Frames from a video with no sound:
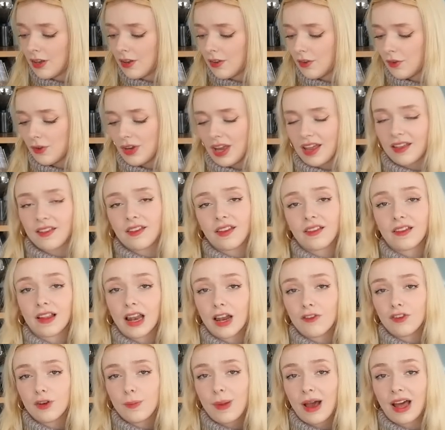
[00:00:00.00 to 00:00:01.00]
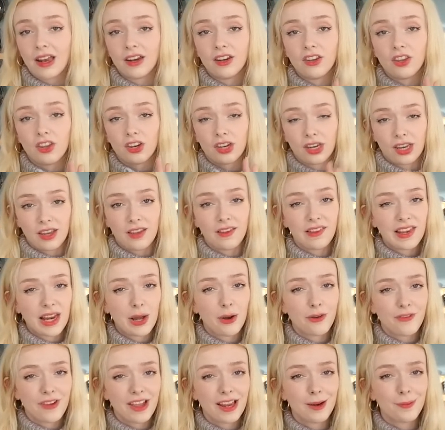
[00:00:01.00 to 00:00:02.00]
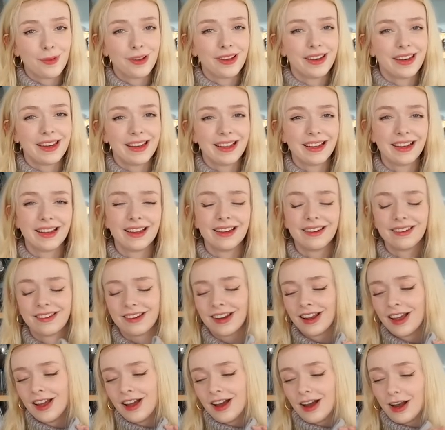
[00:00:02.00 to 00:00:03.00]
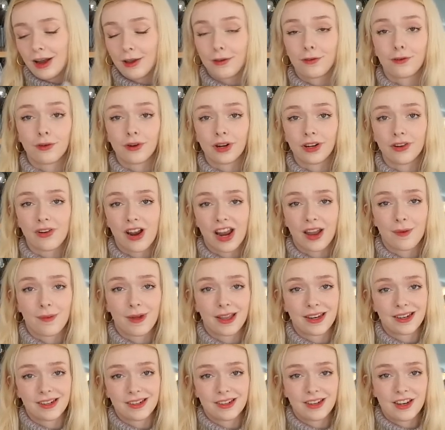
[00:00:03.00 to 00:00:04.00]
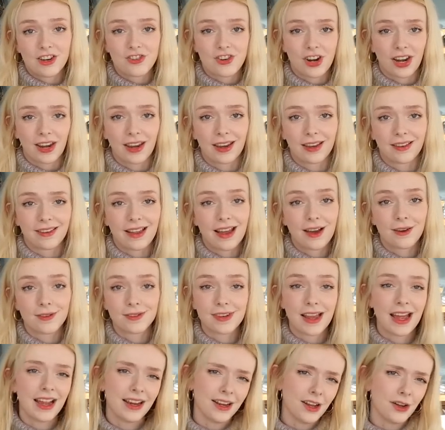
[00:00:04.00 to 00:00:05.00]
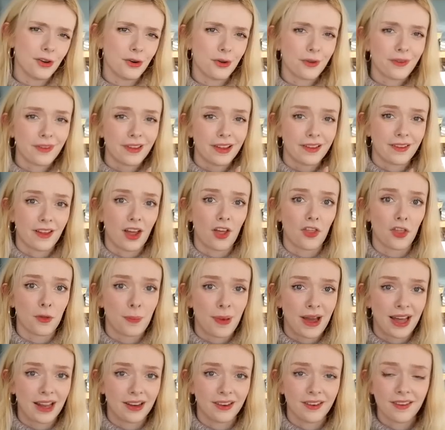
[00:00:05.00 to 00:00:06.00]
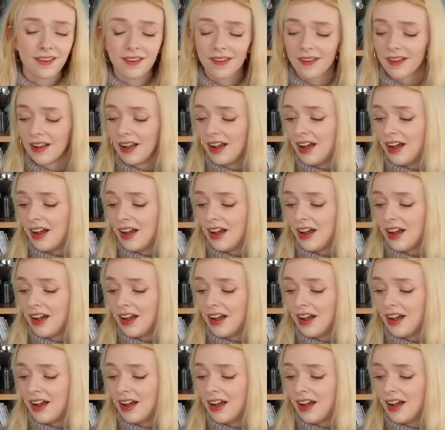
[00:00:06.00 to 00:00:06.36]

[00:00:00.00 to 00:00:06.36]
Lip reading: So yes, it's a lovely pattern that is now available in English. I strongly recommend checking it out and Garnog Slicht's other patterns.